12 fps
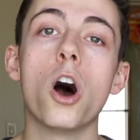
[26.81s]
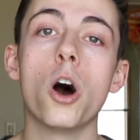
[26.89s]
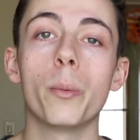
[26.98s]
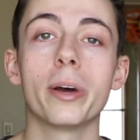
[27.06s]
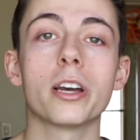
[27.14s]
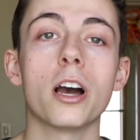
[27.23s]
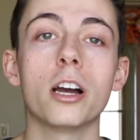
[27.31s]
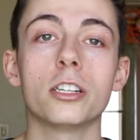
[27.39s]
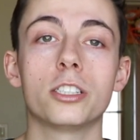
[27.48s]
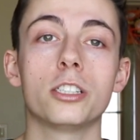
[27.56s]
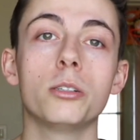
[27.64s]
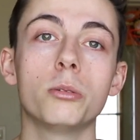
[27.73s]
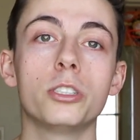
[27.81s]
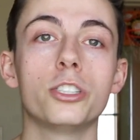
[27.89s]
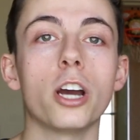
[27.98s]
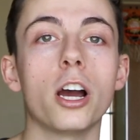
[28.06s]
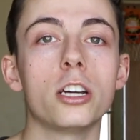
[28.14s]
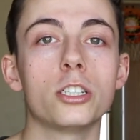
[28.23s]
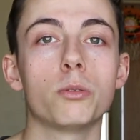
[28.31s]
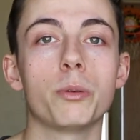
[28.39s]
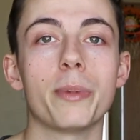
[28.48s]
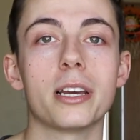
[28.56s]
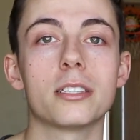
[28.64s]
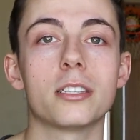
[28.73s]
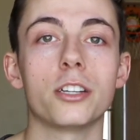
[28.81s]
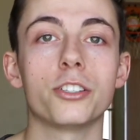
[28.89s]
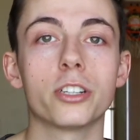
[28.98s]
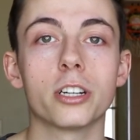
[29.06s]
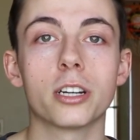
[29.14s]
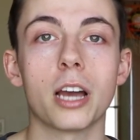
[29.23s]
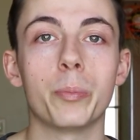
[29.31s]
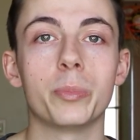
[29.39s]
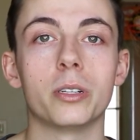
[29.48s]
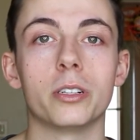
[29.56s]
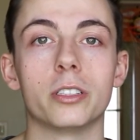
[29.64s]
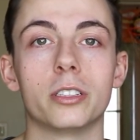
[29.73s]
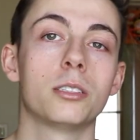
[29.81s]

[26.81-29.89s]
oh my gosh, you and Josh would make such a good couple.